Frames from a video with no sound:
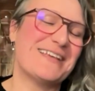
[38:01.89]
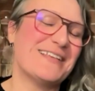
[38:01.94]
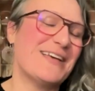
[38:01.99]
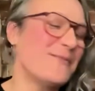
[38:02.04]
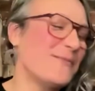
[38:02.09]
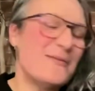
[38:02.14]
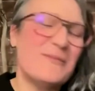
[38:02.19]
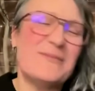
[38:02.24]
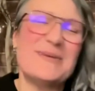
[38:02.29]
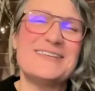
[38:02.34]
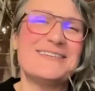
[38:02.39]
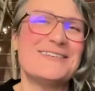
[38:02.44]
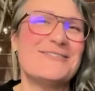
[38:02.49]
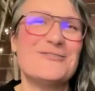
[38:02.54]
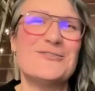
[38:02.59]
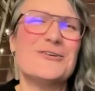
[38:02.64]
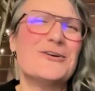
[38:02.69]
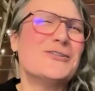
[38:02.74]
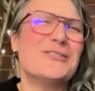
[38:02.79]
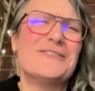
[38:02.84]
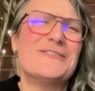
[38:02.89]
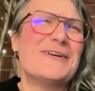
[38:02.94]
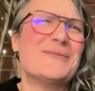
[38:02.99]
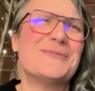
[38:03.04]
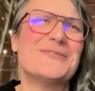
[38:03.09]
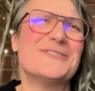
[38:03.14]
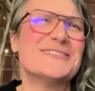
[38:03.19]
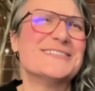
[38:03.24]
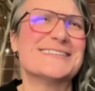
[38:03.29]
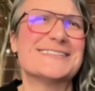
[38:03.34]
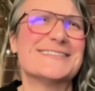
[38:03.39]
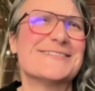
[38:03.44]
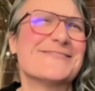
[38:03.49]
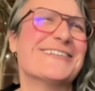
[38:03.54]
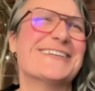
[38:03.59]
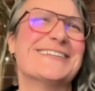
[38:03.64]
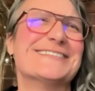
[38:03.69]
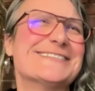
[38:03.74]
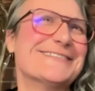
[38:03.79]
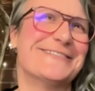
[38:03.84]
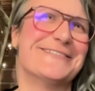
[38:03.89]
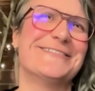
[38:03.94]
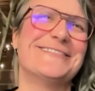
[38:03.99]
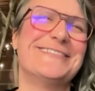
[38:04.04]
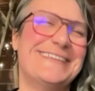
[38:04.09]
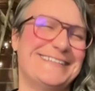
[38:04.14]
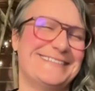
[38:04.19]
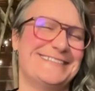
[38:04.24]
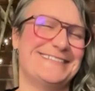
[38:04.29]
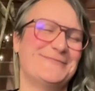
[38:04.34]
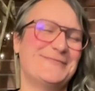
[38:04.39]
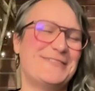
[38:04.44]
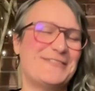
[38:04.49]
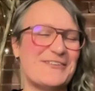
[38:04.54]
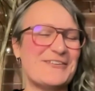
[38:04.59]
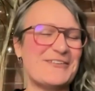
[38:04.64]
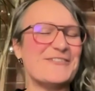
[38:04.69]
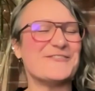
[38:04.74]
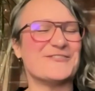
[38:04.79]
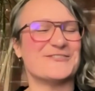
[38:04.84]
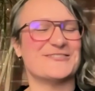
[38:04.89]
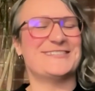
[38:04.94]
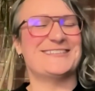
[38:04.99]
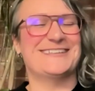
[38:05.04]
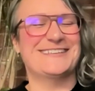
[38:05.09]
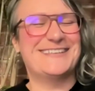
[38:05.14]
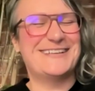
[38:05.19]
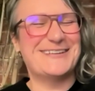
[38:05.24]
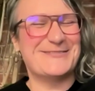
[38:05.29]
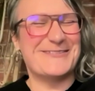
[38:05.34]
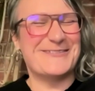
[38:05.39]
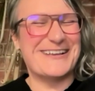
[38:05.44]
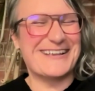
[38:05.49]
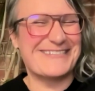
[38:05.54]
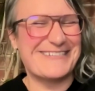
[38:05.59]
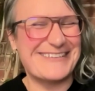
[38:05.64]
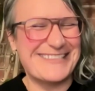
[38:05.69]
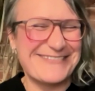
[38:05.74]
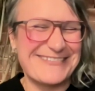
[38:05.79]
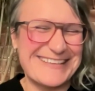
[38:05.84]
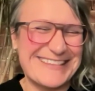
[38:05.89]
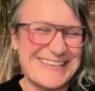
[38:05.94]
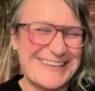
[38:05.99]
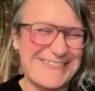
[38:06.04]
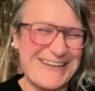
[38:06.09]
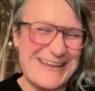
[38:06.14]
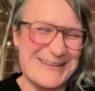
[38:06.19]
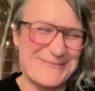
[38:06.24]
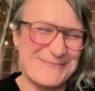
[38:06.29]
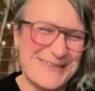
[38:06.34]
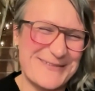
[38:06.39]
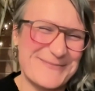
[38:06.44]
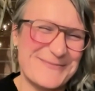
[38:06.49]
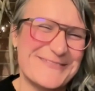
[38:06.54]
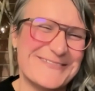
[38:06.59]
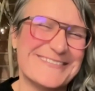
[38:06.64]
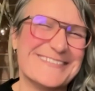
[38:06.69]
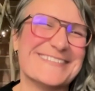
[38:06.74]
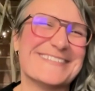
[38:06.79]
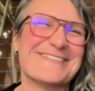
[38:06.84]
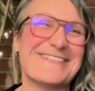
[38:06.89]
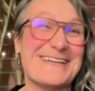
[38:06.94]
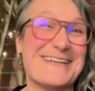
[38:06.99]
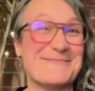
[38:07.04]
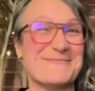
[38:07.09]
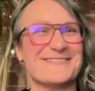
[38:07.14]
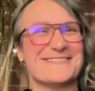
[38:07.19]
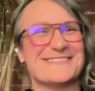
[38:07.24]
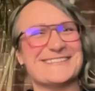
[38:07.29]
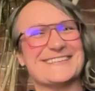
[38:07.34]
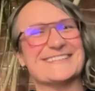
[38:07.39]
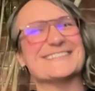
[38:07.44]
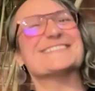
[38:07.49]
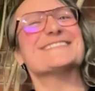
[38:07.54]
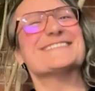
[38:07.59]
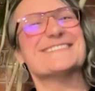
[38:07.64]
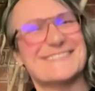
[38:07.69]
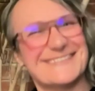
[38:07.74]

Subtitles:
I mean, all of our projects are great. So yes, we're very fortunate to work with really great people projects.